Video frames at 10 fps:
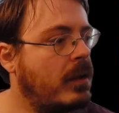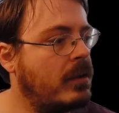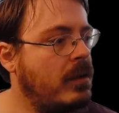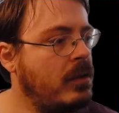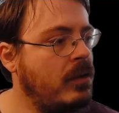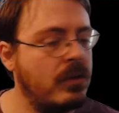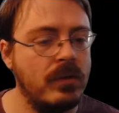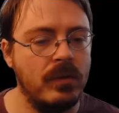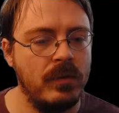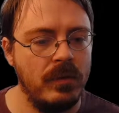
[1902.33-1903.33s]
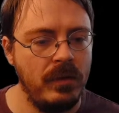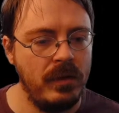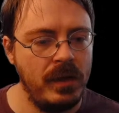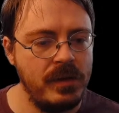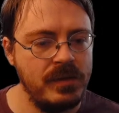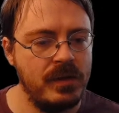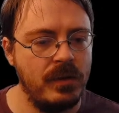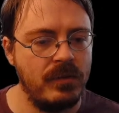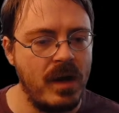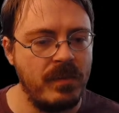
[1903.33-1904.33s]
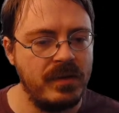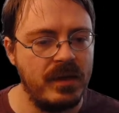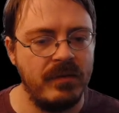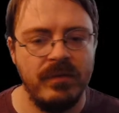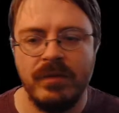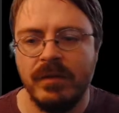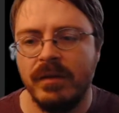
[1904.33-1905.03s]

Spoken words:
hello. How's it going, Rapid Dev?